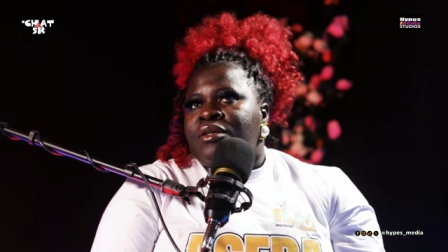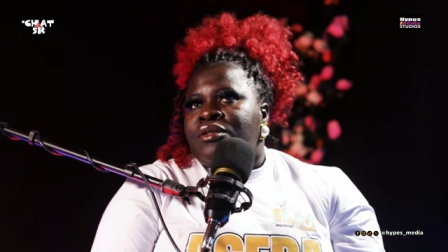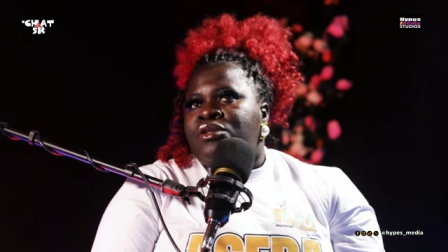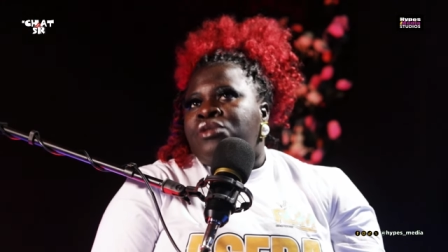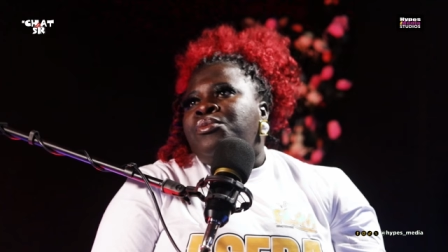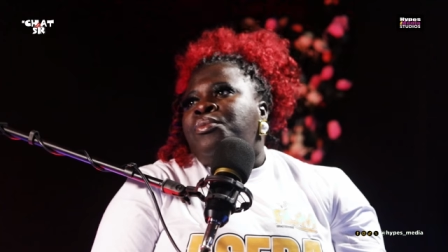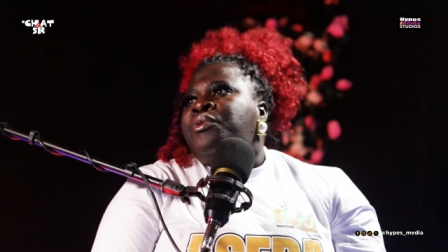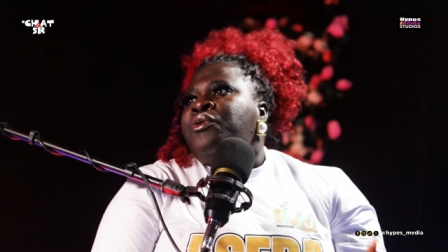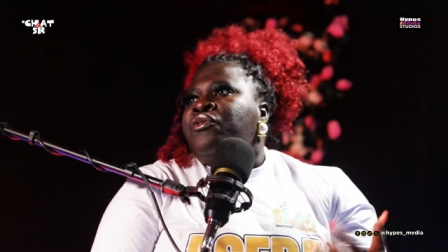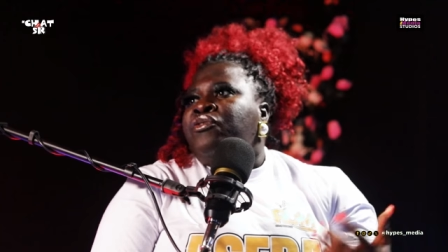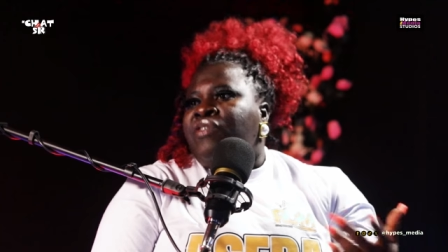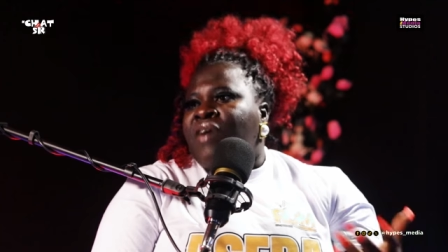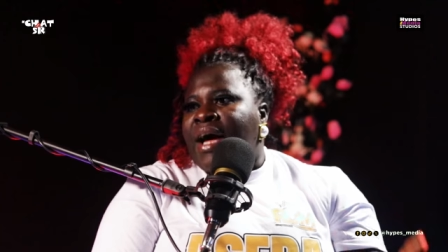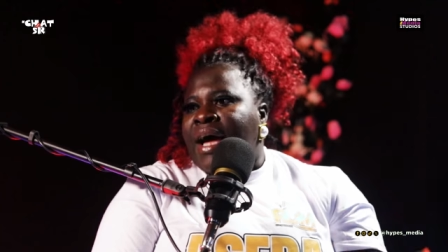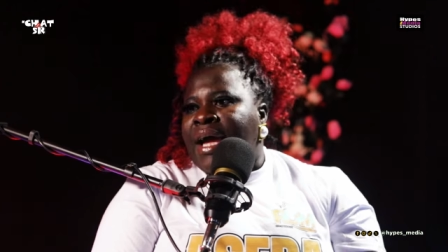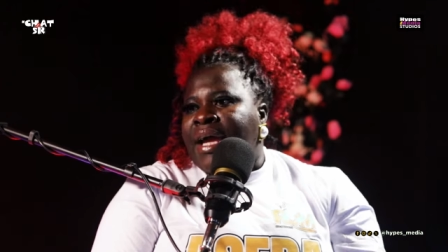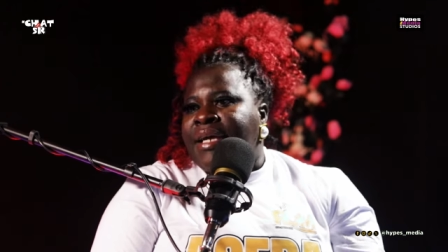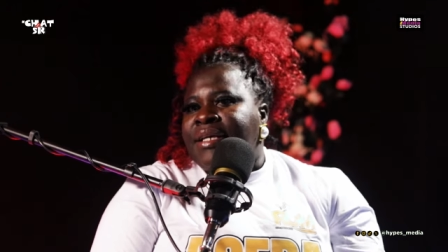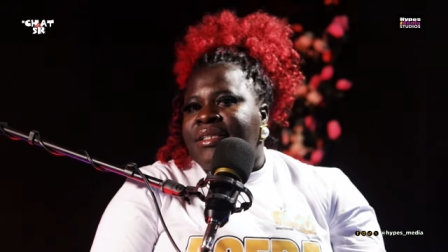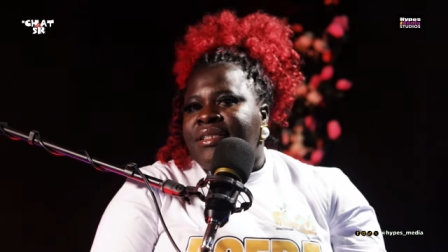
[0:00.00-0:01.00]
to
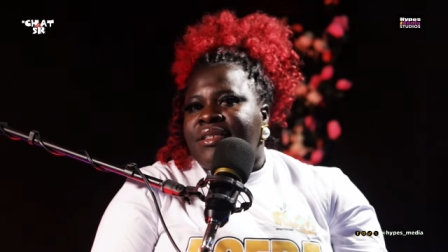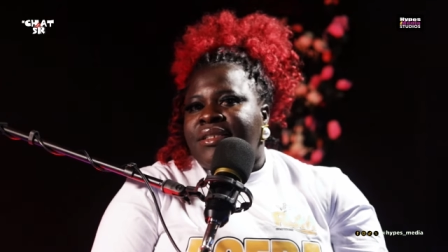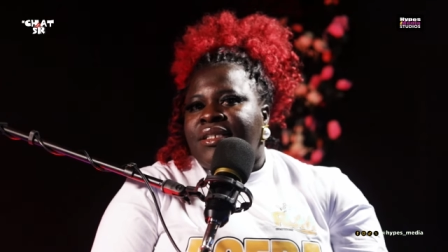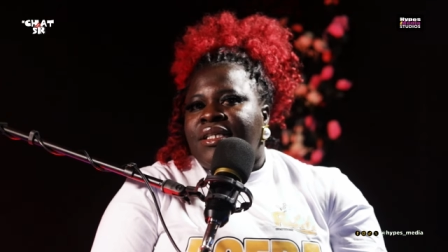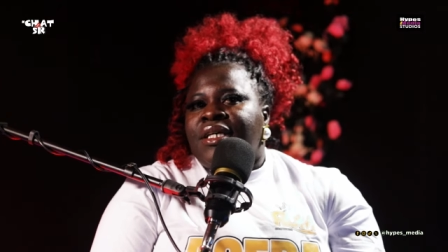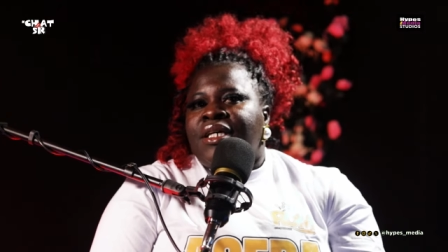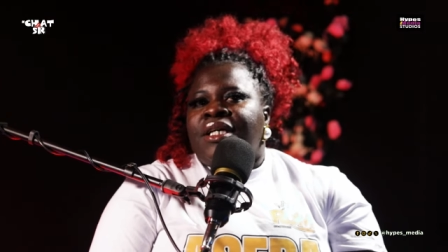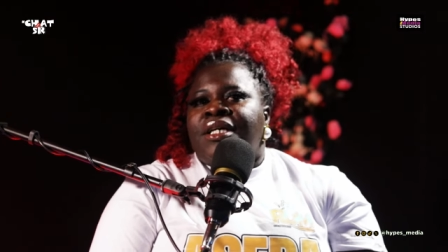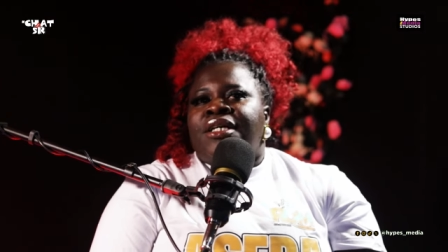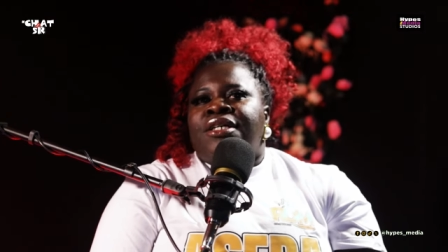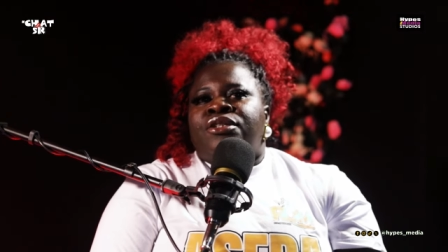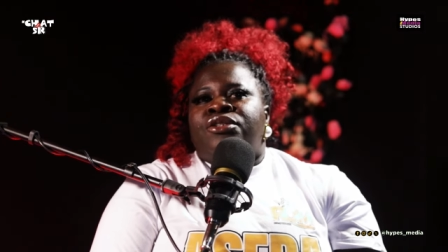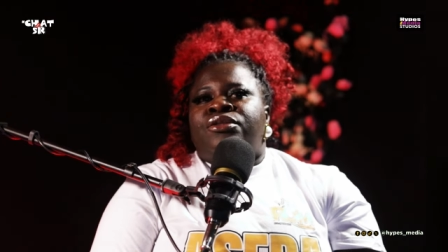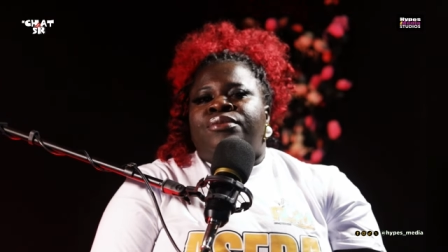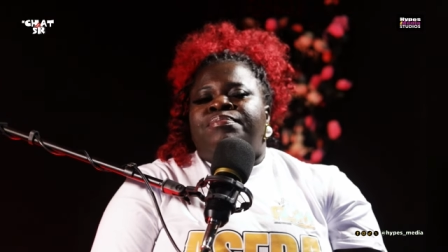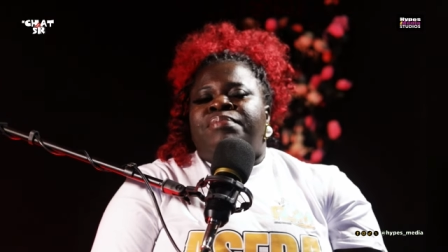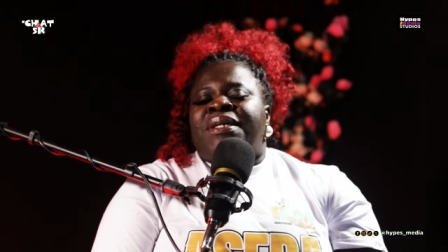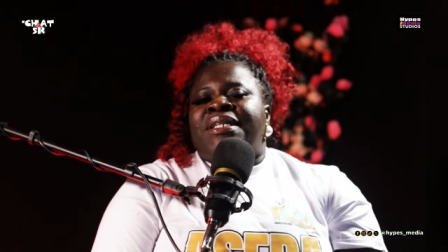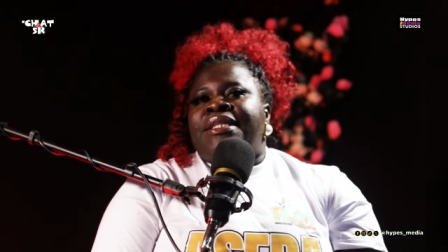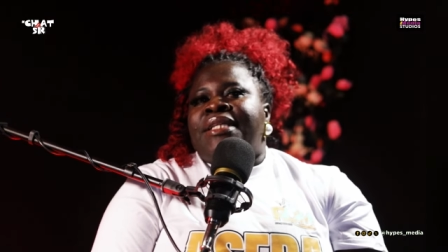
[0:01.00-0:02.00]
provide yeah.
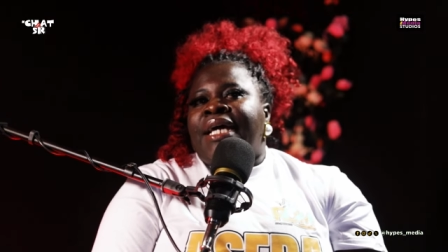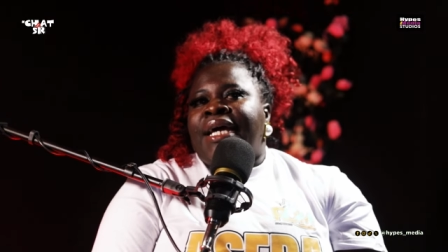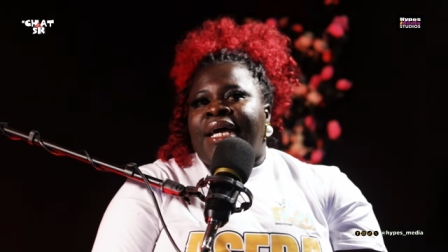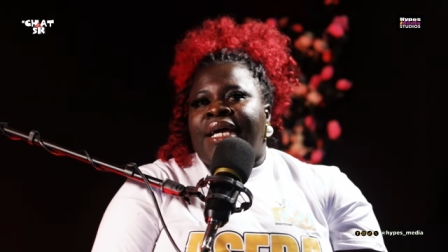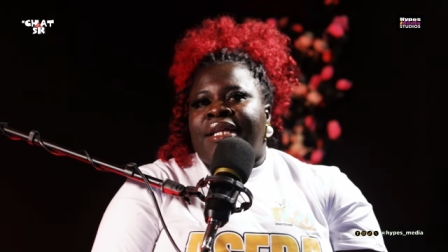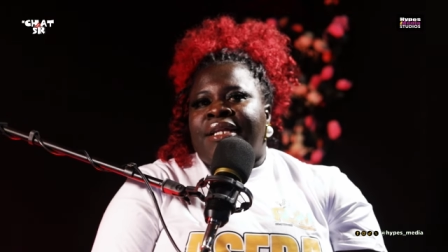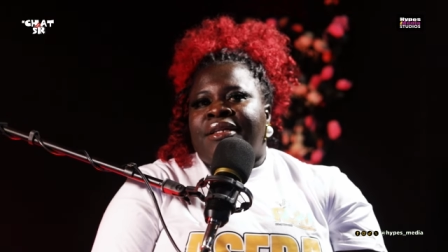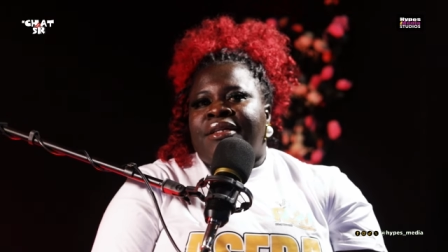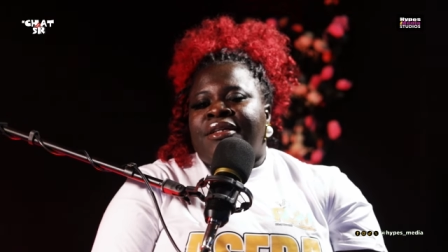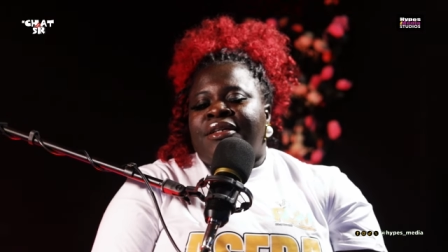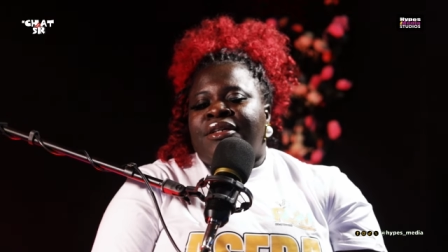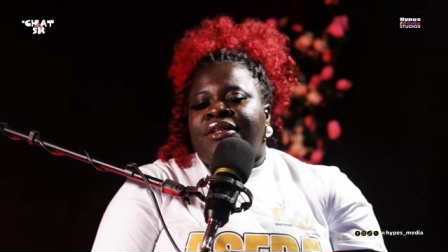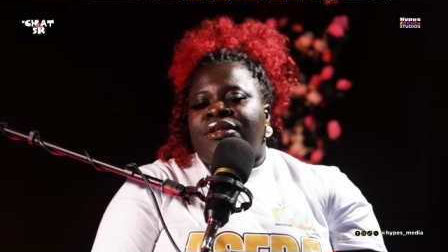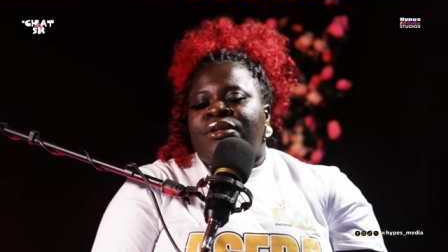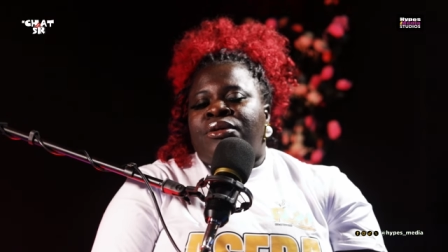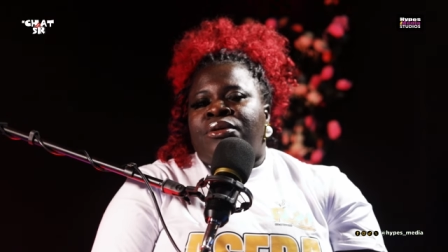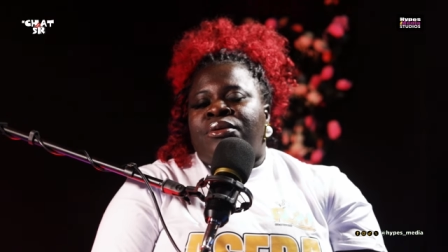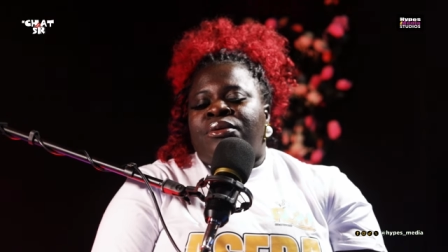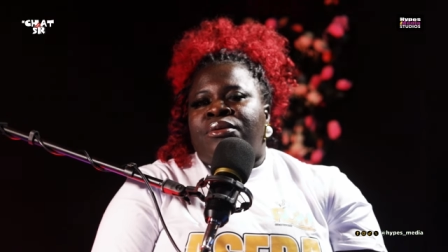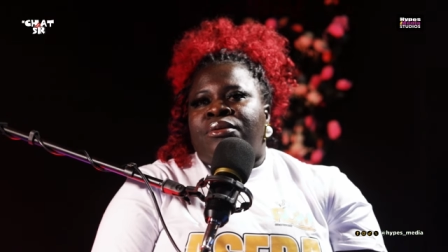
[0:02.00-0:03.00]
but then
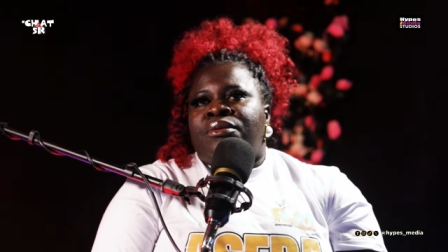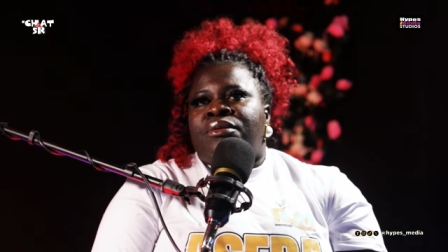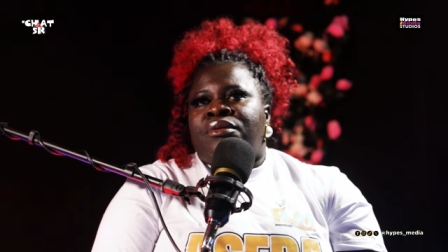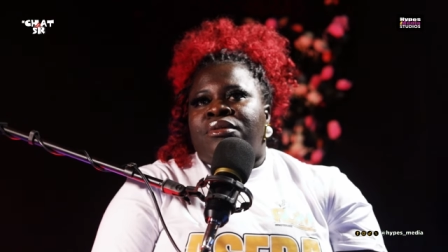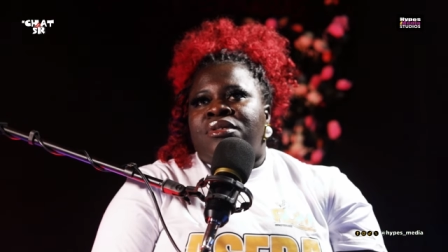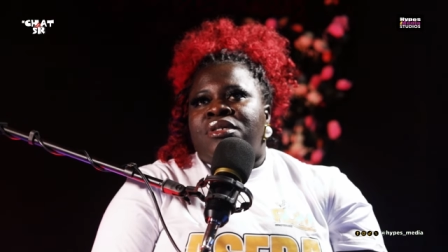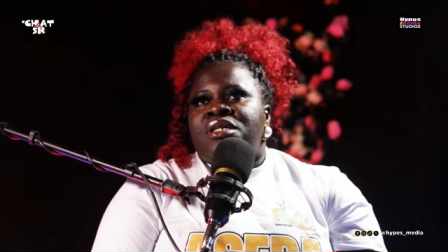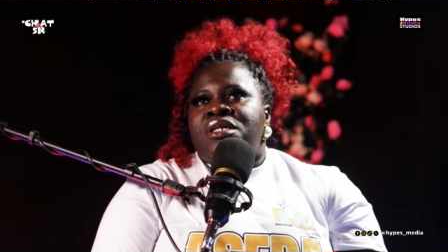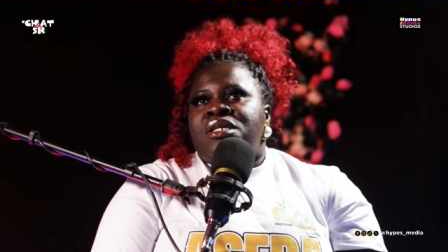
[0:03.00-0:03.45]
you know